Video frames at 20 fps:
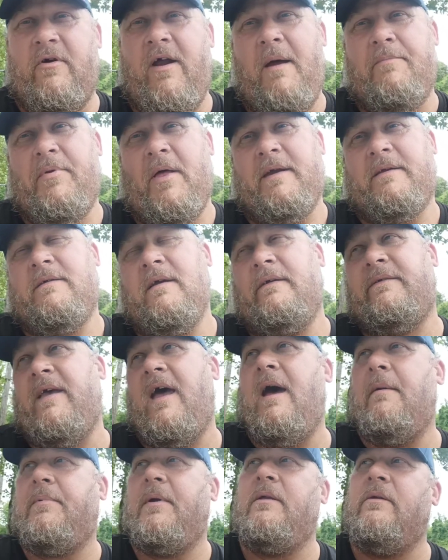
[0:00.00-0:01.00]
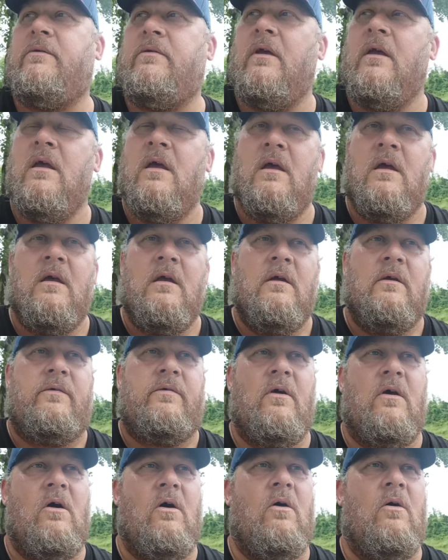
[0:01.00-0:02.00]
crap like this happens.
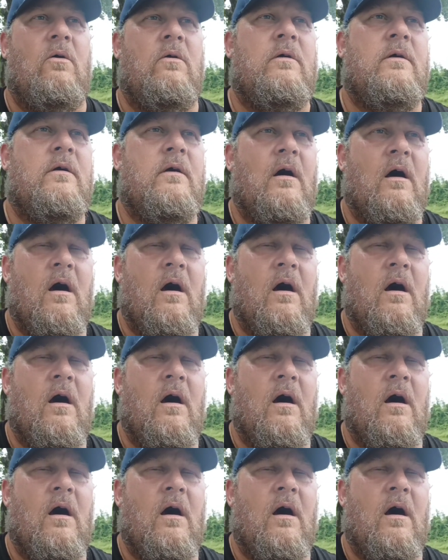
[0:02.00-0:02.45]
So,